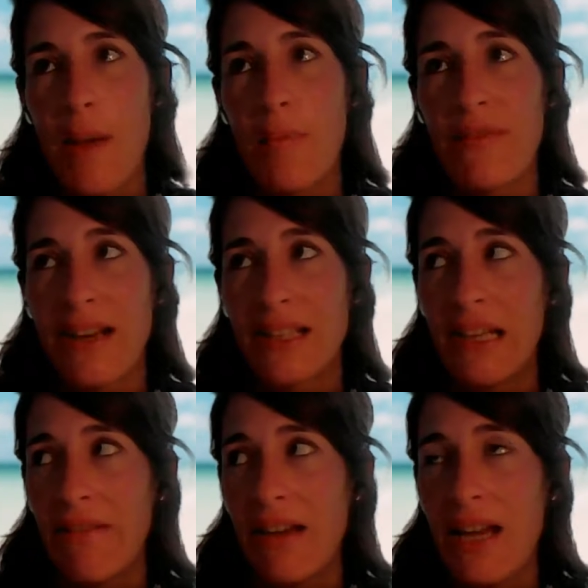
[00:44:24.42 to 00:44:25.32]
of
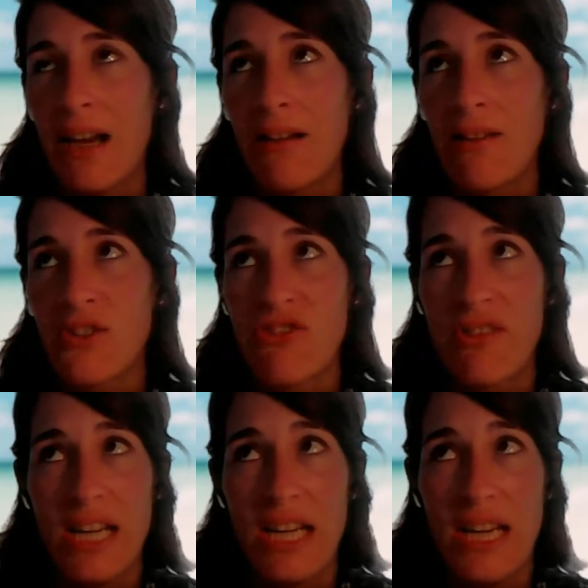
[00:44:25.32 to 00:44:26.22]
bacteria,
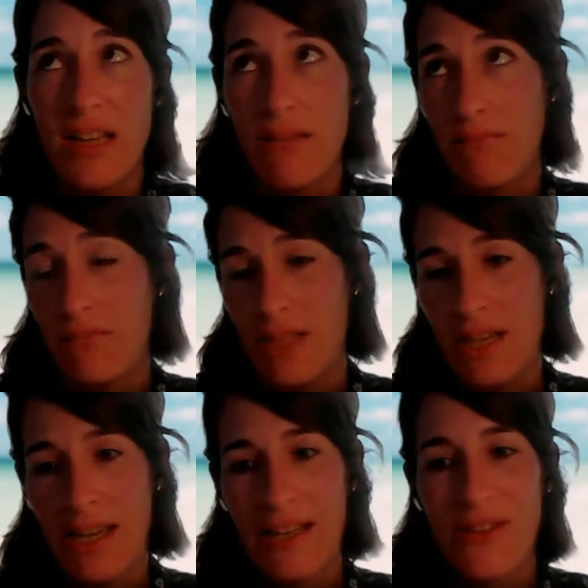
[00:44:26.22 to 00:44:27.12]
Clostridium. I
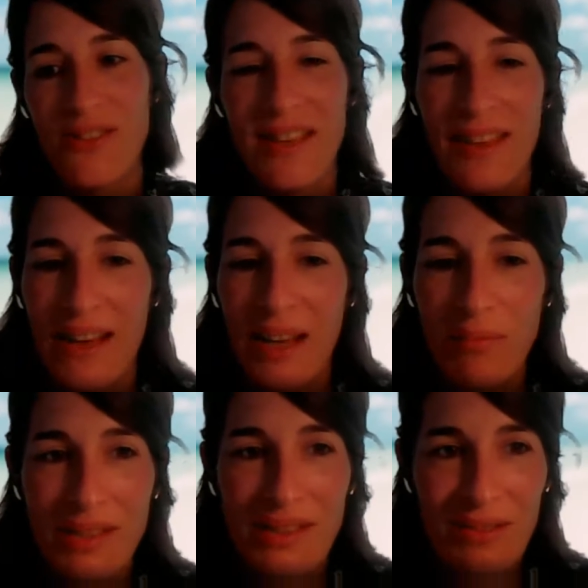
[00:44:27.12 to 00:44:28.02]
cannot say the name.
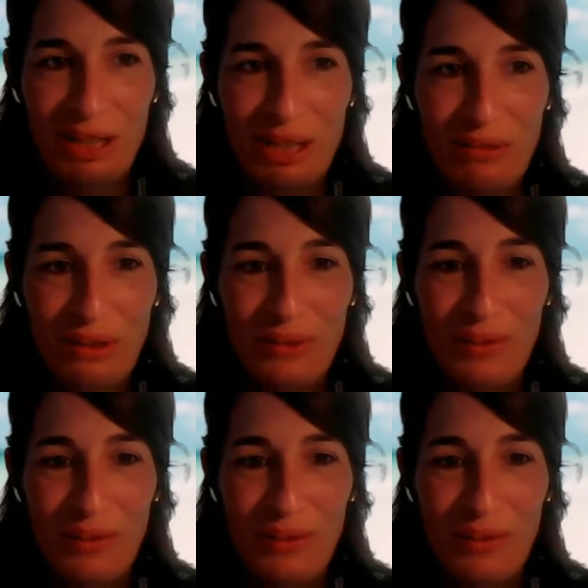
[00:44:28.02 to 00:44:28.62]
It's very difficult for